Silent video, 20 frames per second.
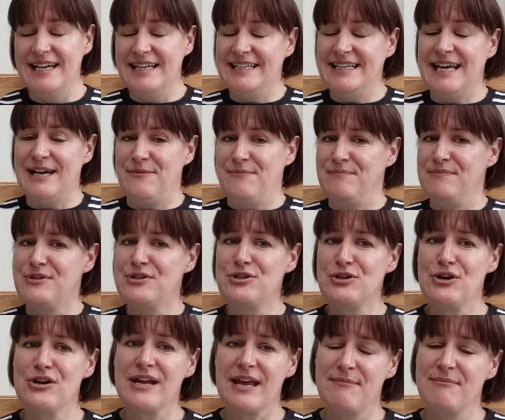Now,
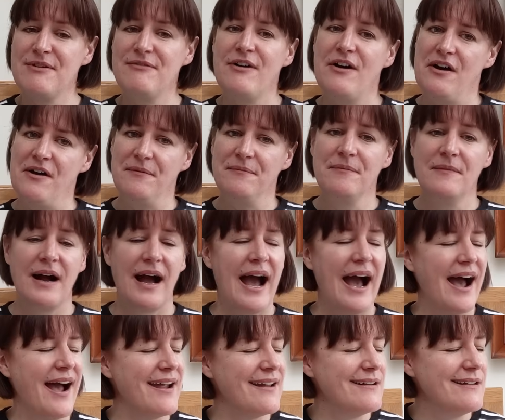don't get me wrong,
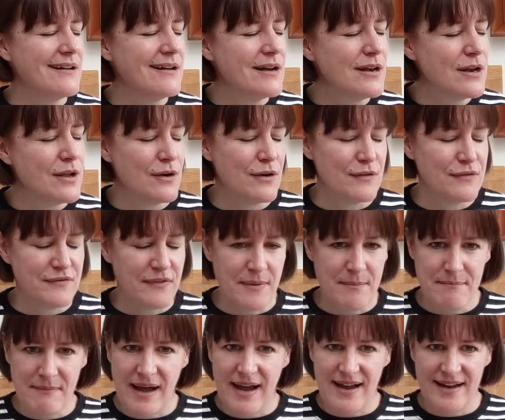I love
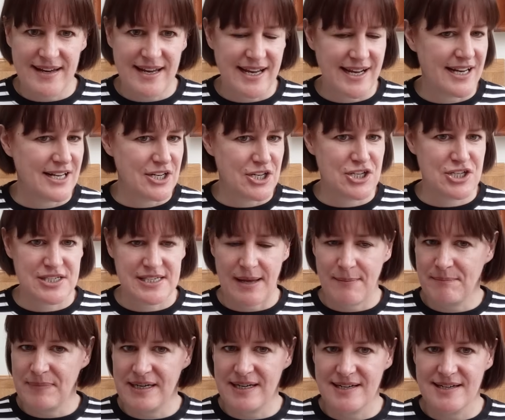my English
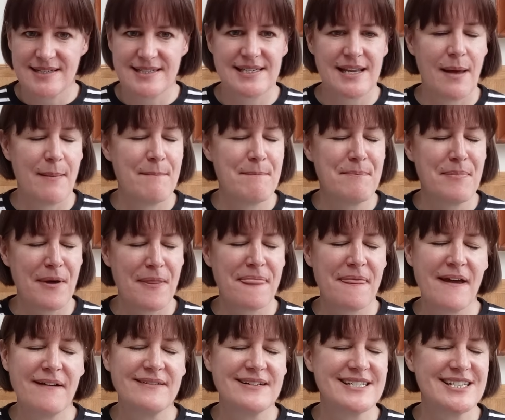samplers, but
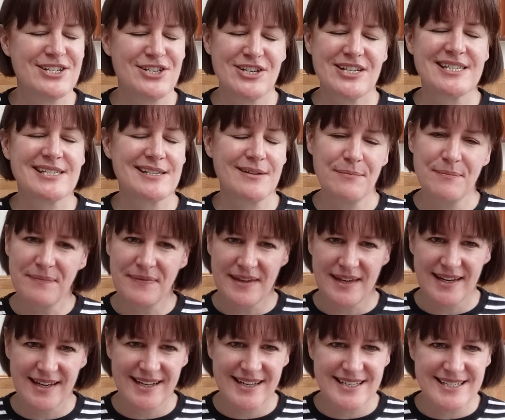there is just
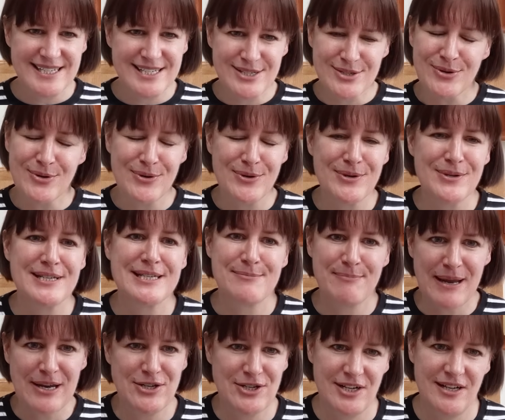something so
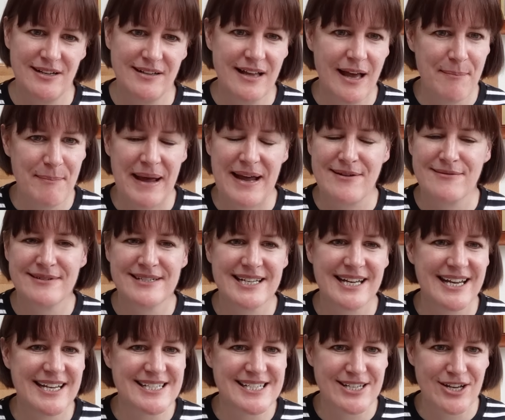special about
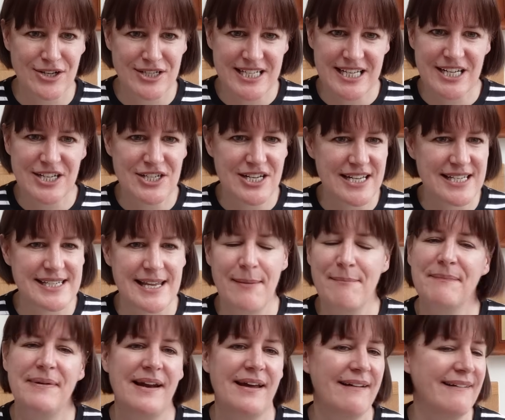a Scottish
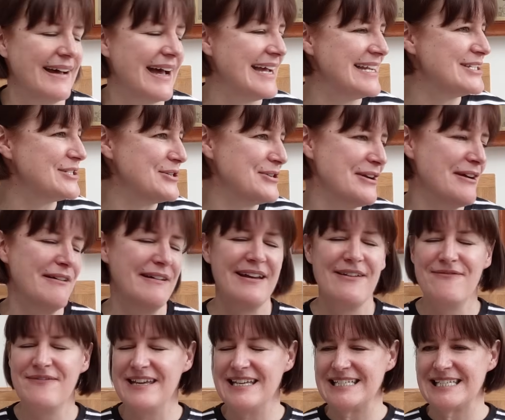sampler. I don't know
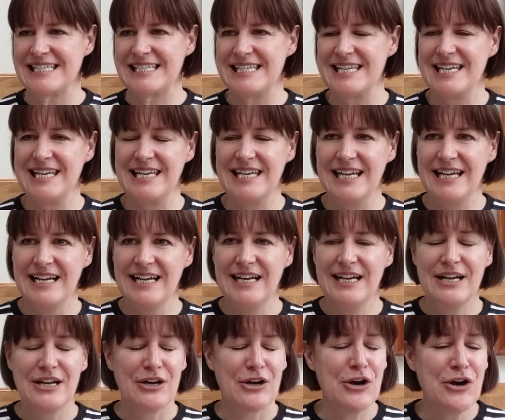if it's the
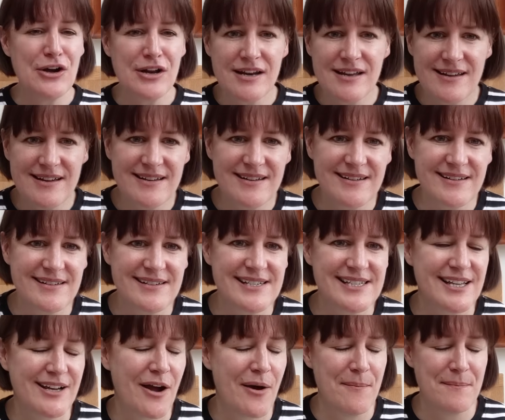colours,
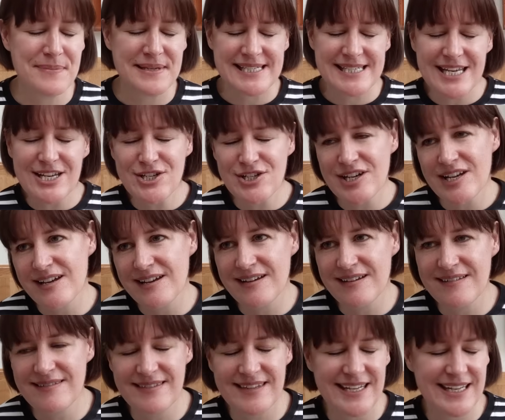the
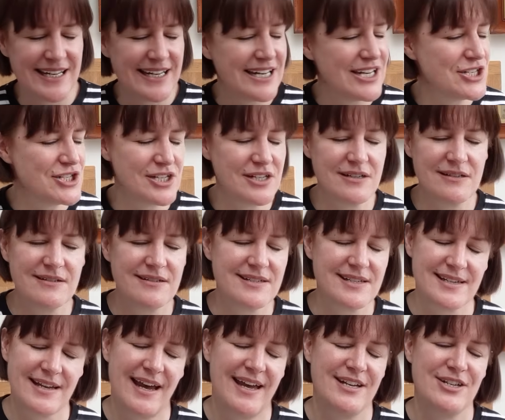composition, the initials,
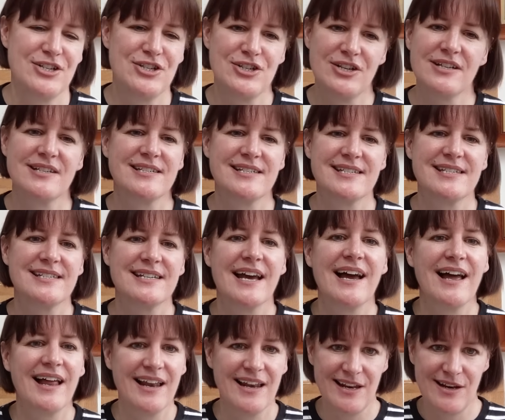I
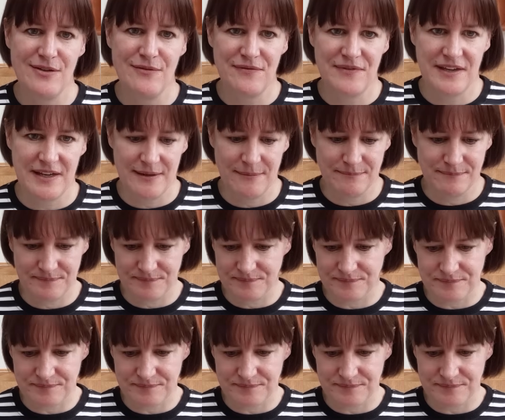just love them.